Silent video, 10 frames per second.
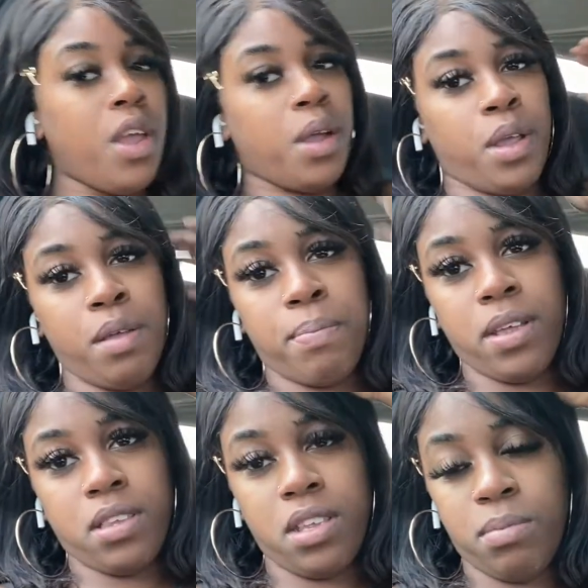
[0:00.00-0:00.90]
He
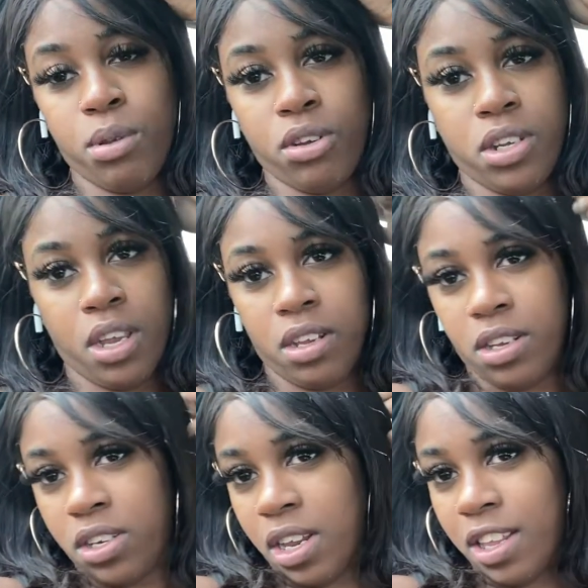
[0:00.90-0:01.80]
bust his
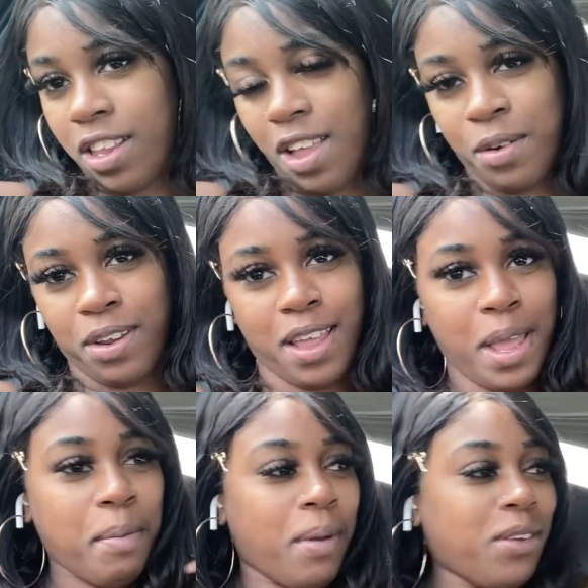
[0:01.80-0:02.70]
milkshake down and
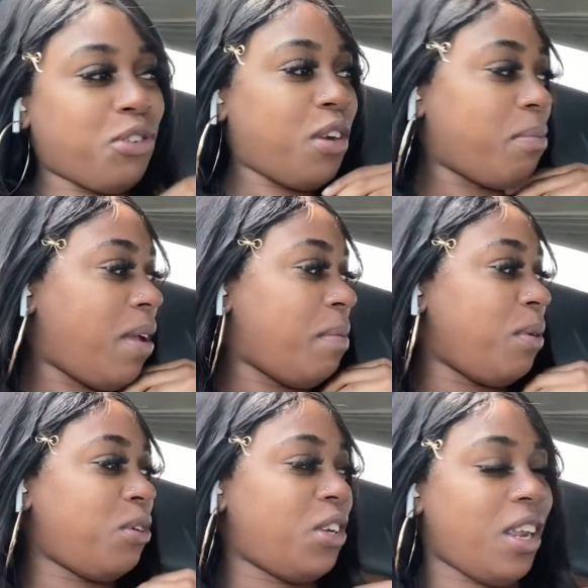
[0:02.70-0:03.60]
ate, drunk my
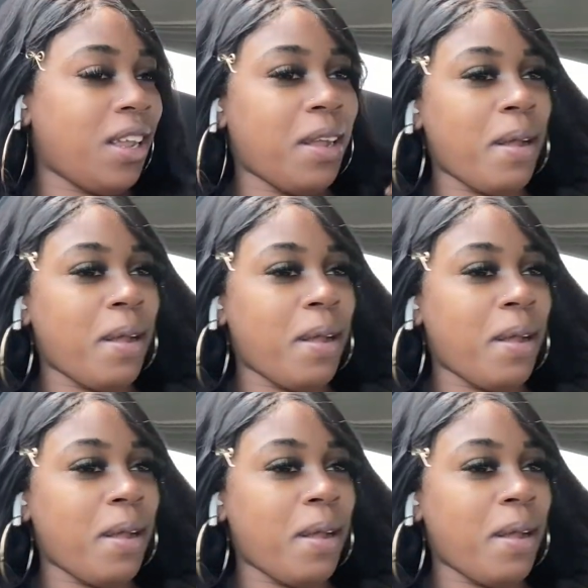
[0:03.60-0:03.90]
milkshake.